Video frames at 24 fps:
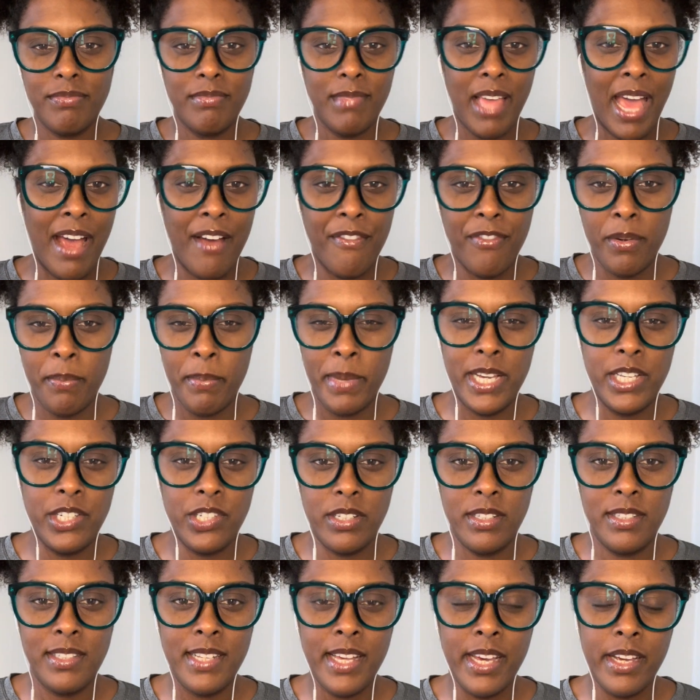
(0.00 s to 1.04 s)

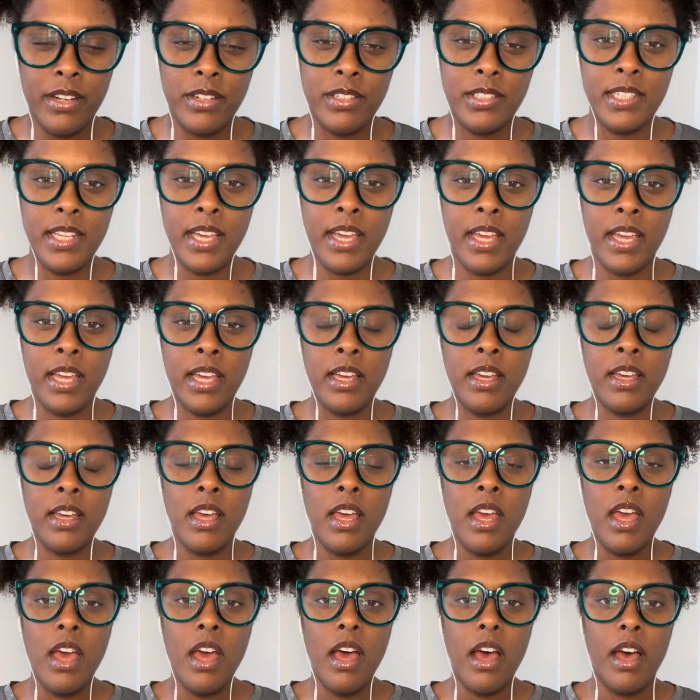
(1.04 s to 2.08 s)
affirmations that you're saying.
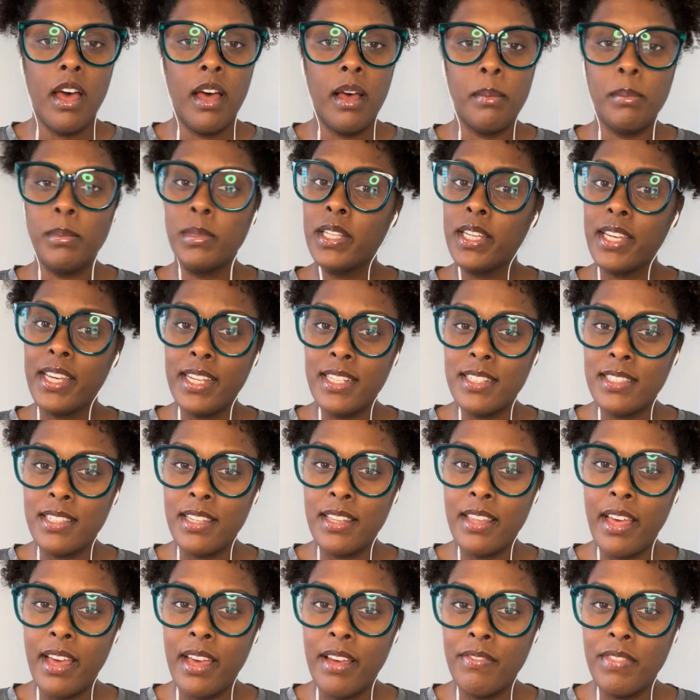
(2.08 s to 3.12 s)
Look into
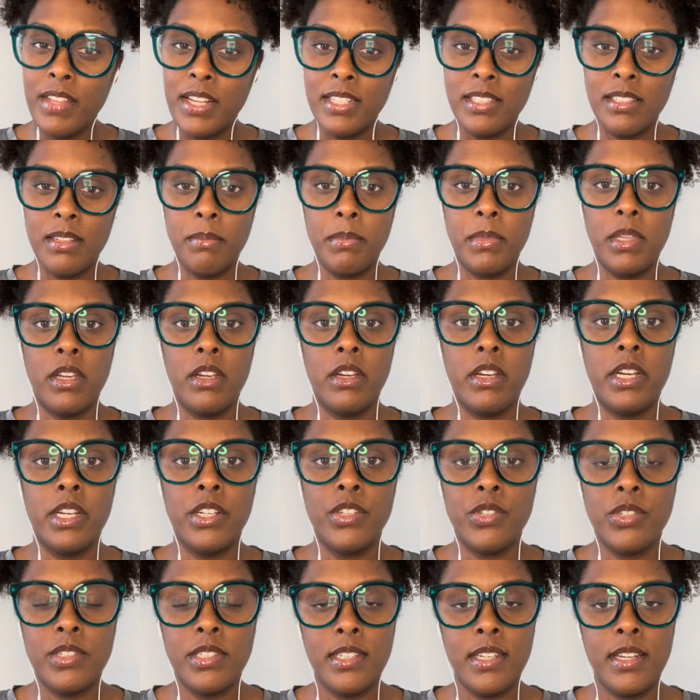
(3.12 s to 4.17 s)
that. That's something you're
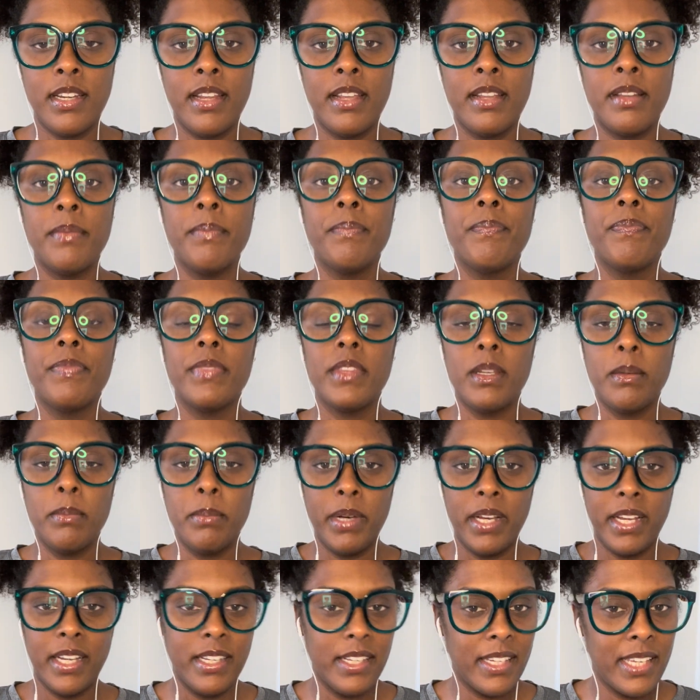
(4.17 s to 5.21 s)
interested in,
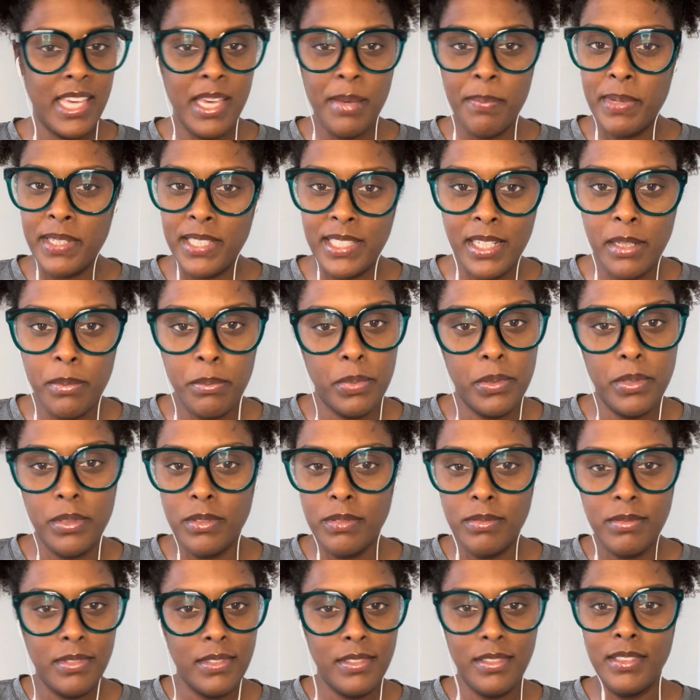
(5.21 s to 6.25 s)
but keep it simple.
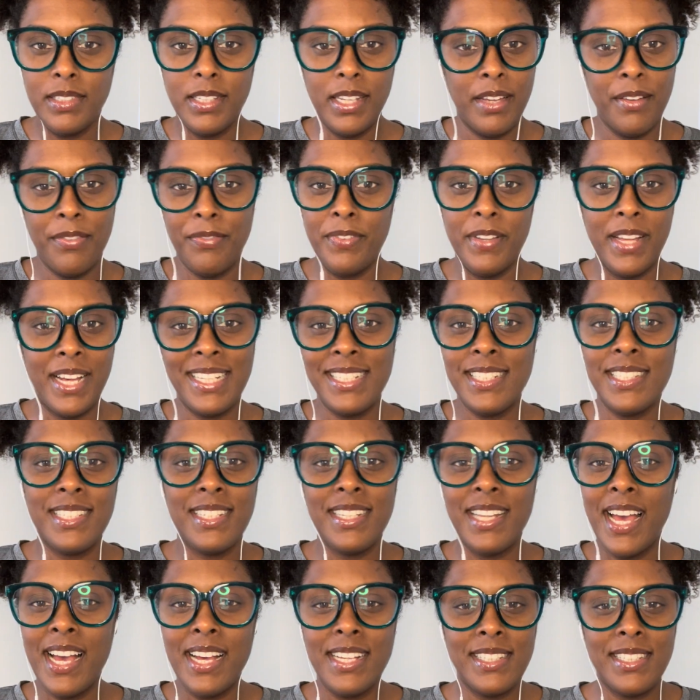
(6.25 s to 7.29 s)
If that's
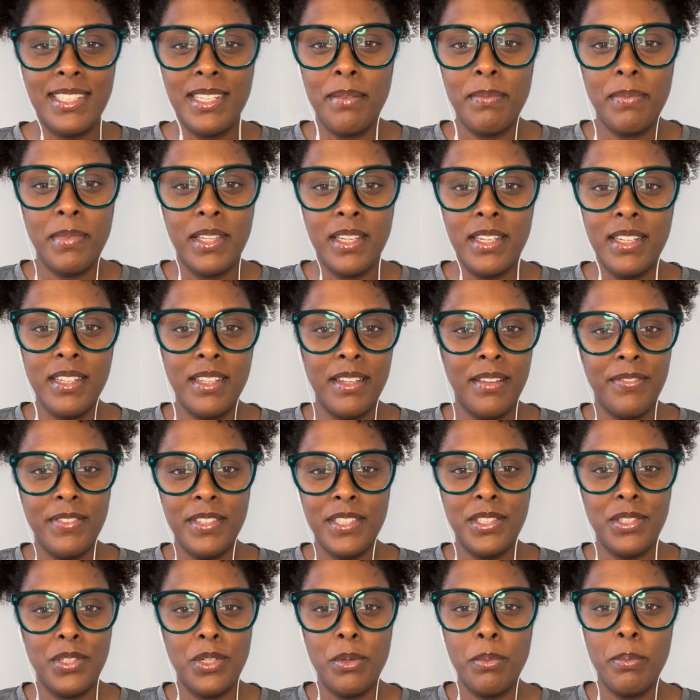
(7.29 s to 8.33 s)
not something, if
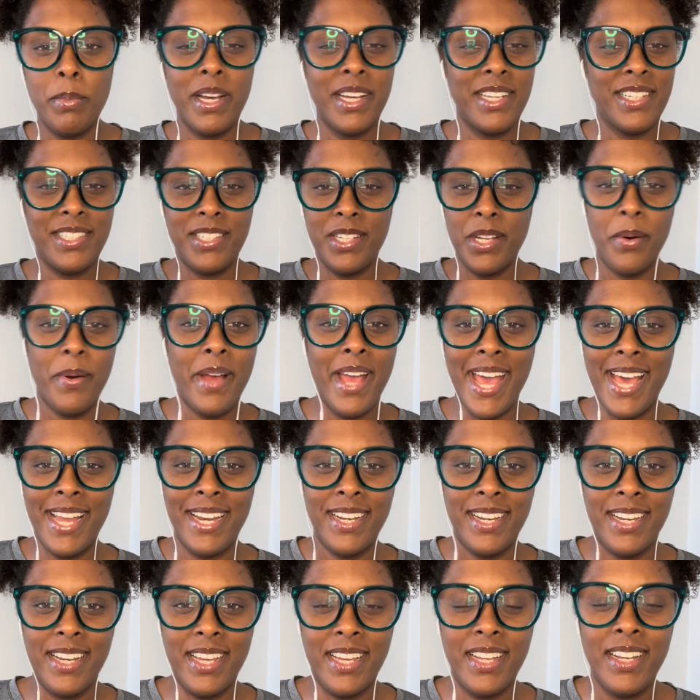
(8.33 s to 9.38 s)
it's too much, don't add
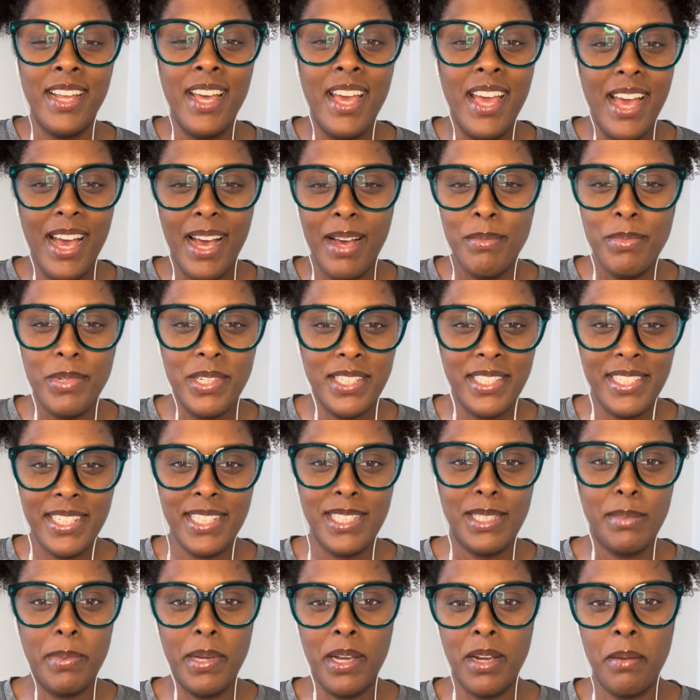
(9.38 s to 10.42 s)
it in. I'm just
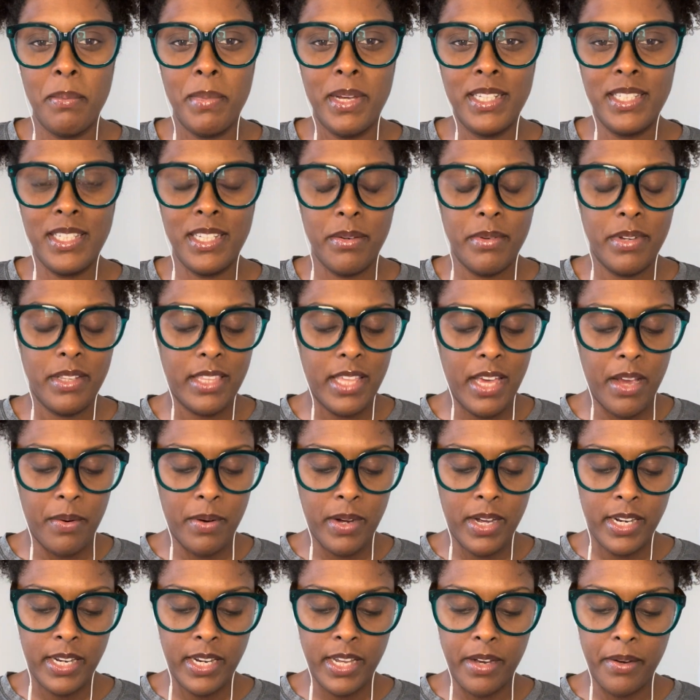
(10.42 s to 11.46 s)
experimenting with that
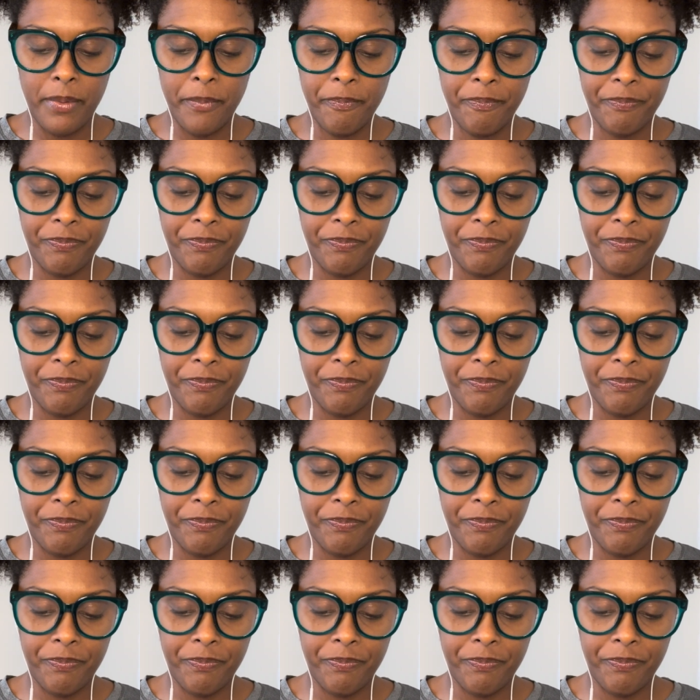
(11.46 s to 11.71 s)
right now.